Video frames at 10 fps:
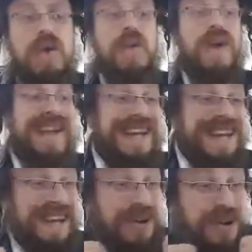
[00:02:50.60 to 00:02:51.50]
When
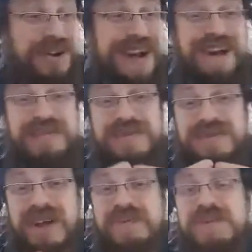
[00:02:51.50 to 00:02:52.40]
he heard how Rav
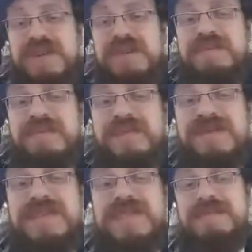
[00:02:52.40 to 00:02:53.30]
David would
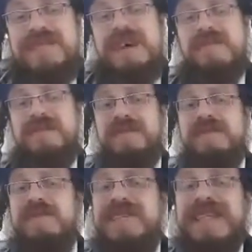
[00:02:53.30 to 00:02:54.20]
immerse himself in
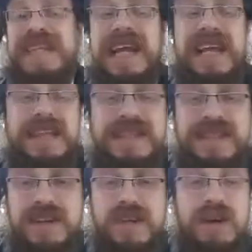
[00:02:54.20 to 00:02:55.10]
frozen lakes
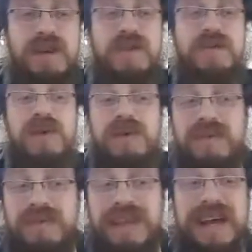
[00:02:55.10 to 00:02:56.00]
or
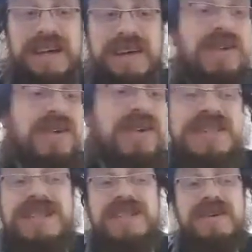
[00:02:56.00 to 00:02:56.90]
roll without clothes
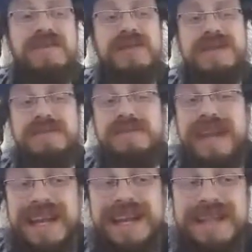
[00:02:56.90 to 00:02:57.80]
in the snow as a
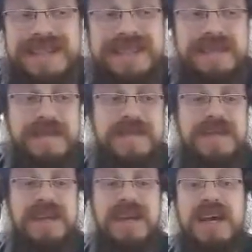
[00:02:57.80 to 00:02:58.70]
penance,
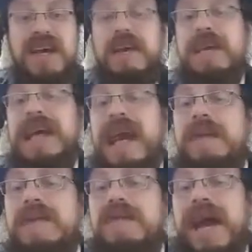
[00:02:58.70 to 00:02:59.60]
he became
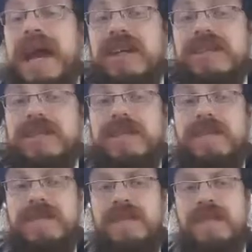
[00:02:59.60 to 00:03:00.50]
enraged.
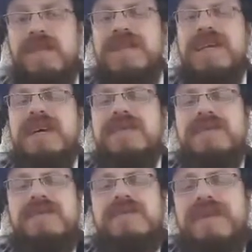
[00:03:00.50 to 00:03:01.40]
Once he even
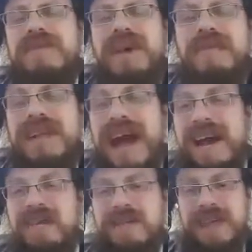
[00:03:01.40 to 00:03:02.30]
threw Rav David
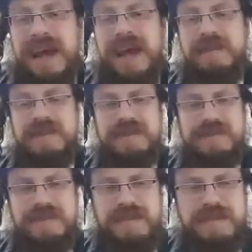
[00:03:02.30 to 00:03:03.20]
out of the house,
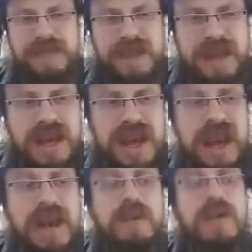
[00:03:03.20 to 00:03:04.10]

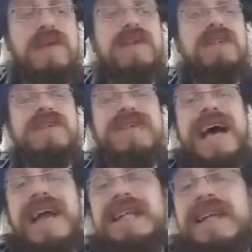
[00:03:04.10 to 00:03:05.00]
and one of the servants
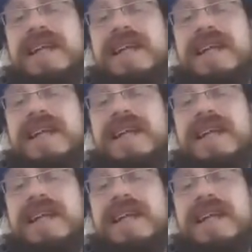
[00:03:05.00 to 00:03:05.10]
had to